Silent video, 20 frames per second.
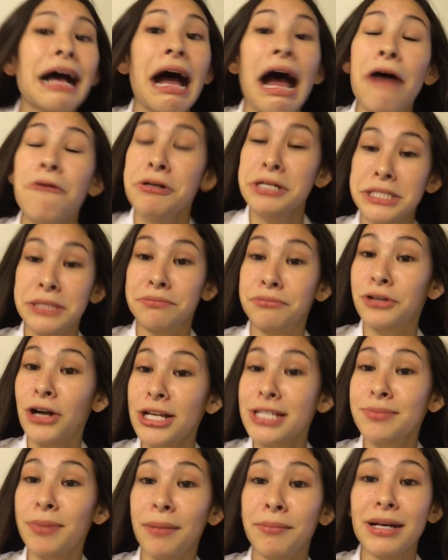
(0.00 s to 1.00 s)
I was
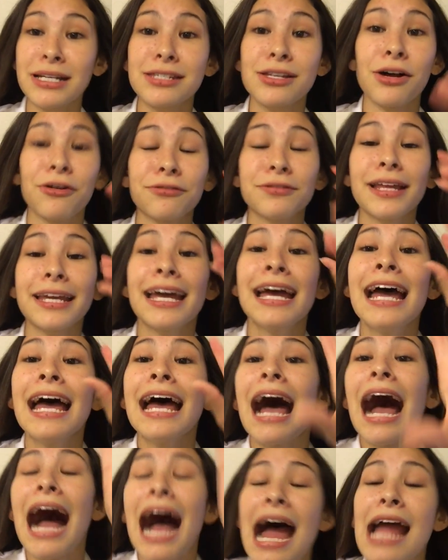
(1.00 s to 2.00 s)
impressed by myself. Like,
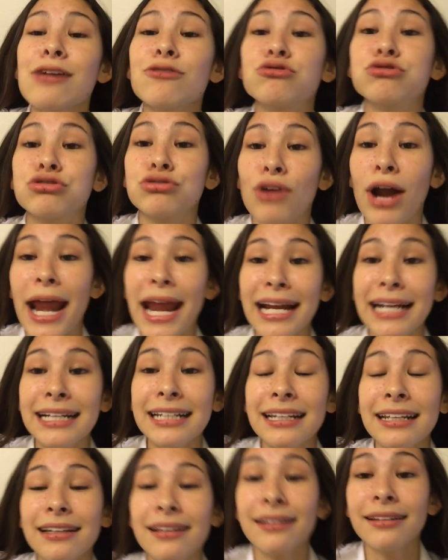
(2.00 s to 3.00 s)
I ran,
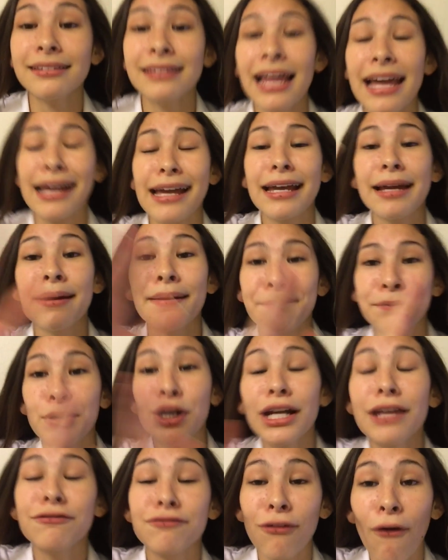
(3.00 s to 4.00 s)
like,
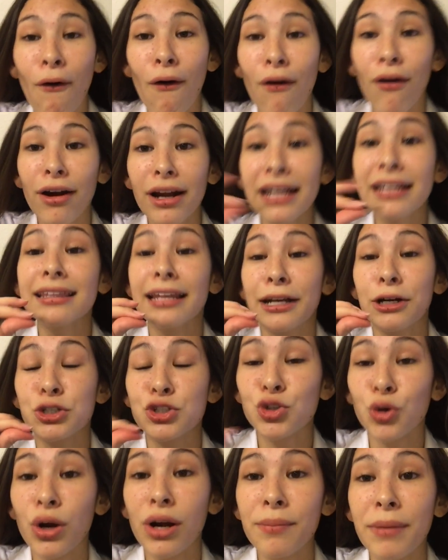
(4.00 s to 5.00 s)
pretty far in, like, a
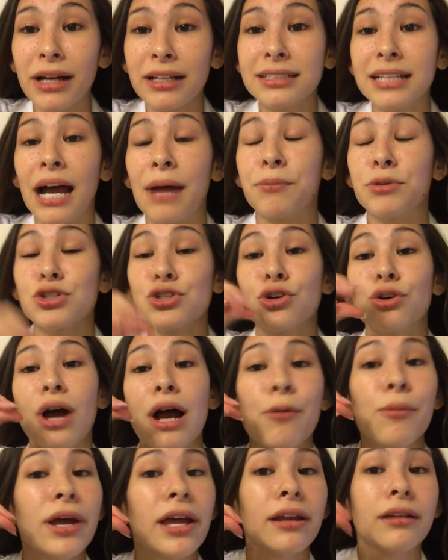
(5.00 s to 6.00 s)
short amount of time. Because, girl,
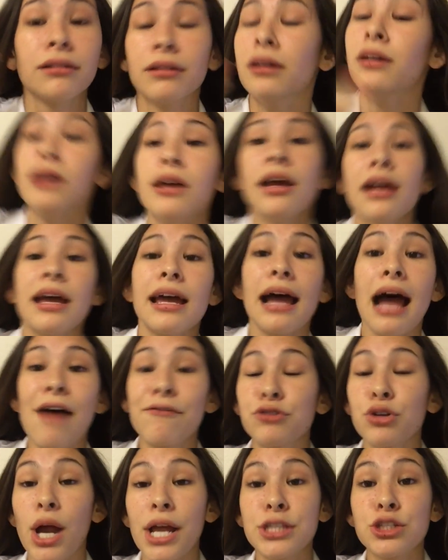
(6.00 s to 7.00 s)
I went,
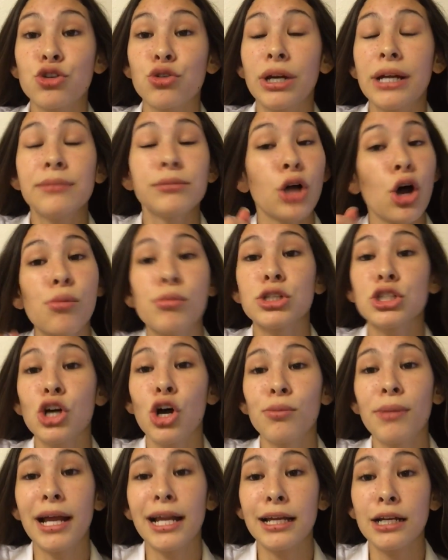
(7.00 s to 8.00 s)
after I screamed, almost
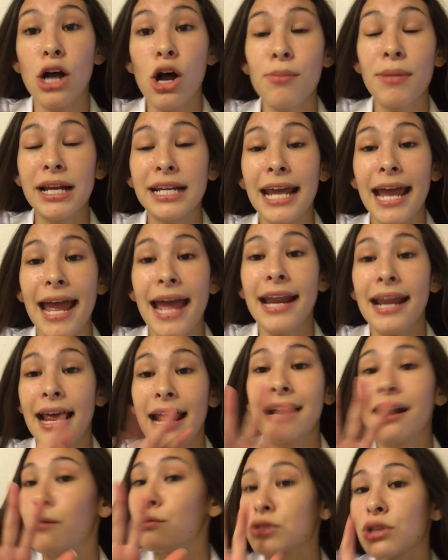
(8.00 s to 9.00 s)
called my dad,
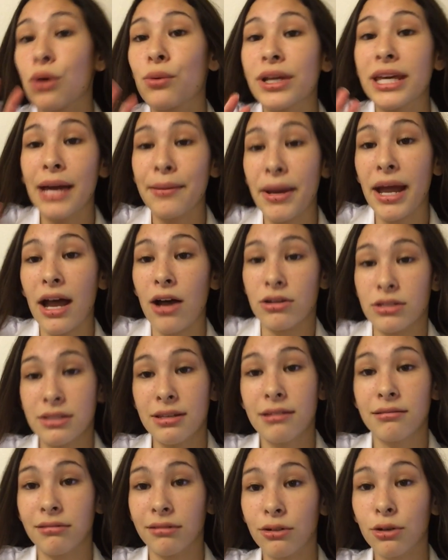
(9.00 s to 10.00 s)
and I was already at my house.
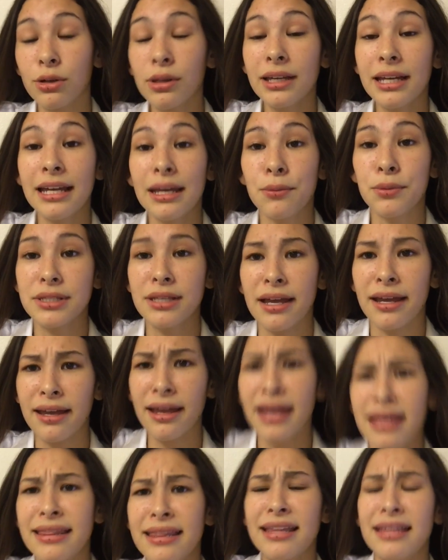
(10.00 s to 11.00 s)
Like, literally, it was, like,
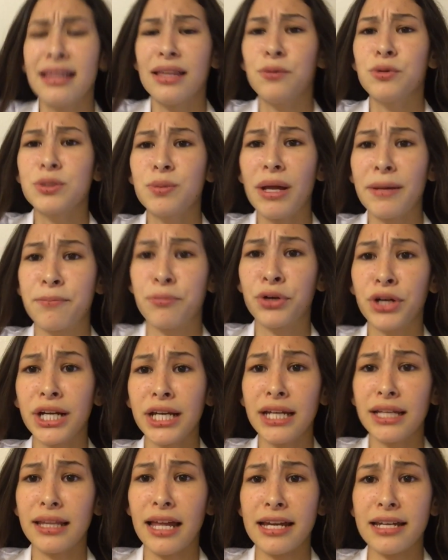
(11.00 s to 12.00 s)
and then it was, like,
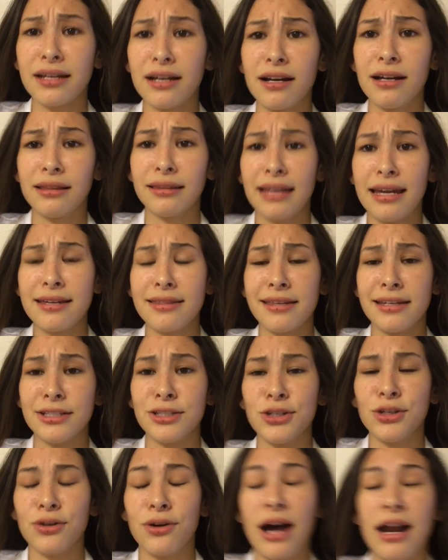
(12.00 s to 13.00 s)
pretty, like, lengthy,
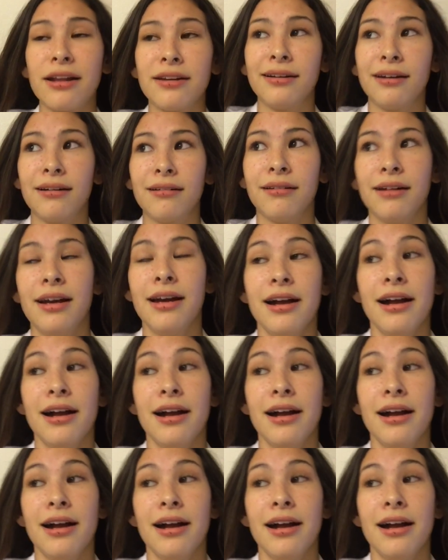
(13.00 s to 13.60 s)
too. I don't know.